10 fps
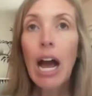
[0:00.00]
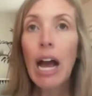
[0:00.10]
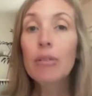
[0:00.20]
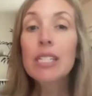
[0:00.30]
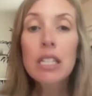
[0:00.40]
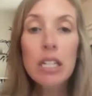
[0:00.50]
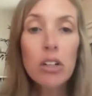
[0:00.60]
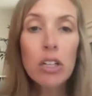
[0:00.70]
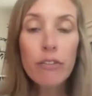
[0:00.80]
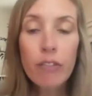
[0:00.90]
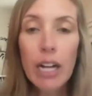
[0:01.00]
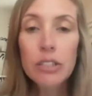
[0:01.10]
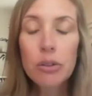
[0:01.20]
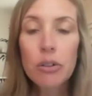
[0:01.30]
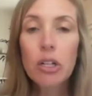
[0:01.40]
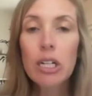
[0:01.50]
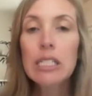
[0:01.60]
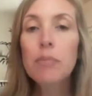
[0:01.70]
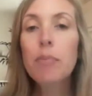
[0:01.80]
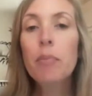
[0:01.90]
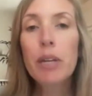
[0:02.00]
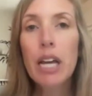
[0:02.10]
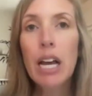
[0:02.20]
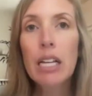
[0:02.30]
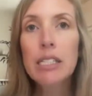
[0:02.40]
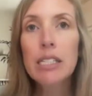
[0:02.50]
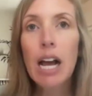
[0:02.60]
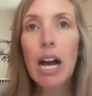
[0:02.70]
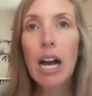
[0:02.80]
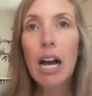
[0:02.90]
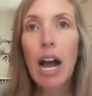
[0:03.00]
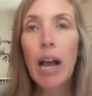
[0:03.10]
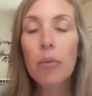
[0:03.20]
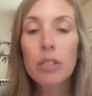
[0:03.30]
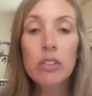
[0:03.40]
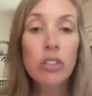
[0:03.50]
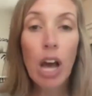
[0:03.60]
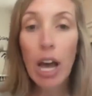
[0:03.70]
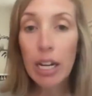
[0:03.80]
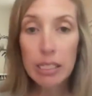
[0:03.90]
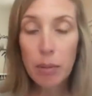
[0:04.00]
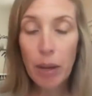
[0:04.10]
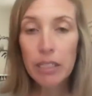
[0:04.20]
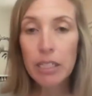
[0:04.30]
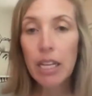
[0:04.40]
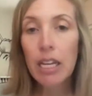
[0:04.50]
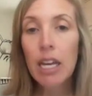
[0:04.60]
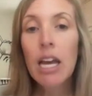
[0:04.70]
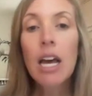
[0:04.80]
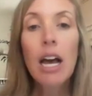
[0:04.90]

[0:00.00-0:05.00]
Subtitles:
I was literally fried to a crisp because I was not expecting